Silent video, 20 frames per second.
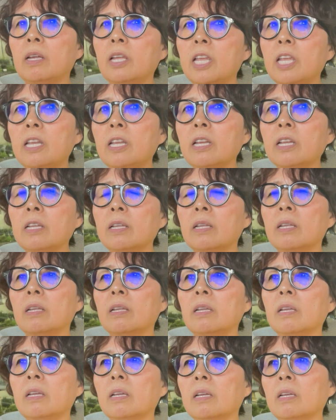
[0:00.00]
in a
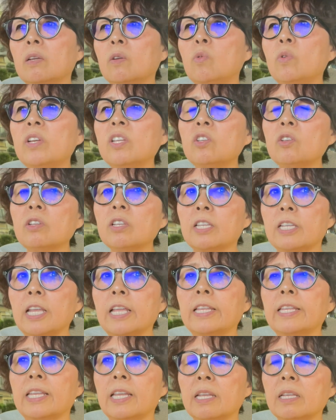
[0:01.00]
question
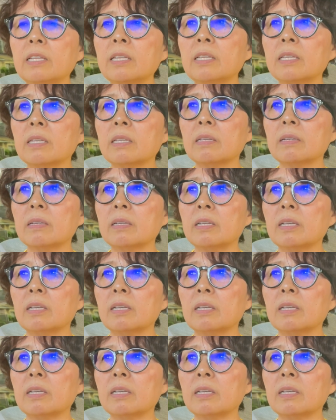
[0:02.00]
sentence.